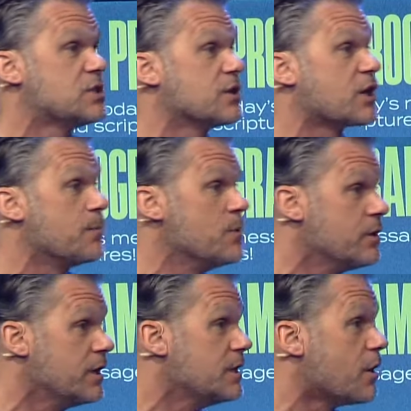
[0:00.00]
to the
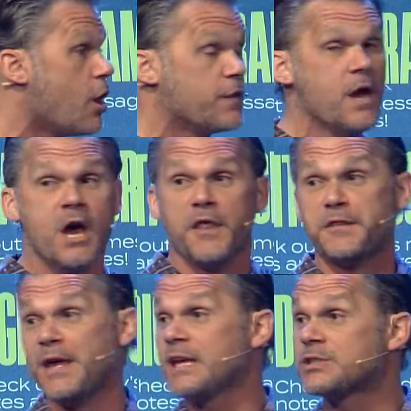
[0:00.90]
community, to all the
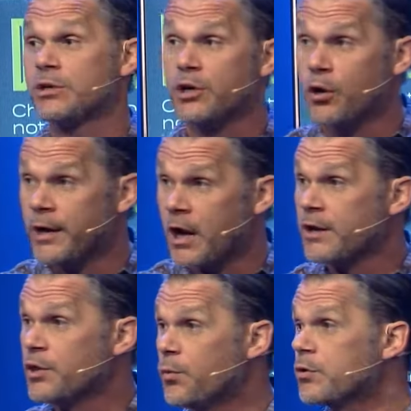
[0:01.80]
things that are going
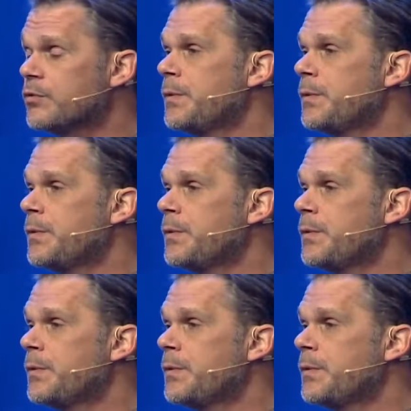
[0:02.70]
on in the world.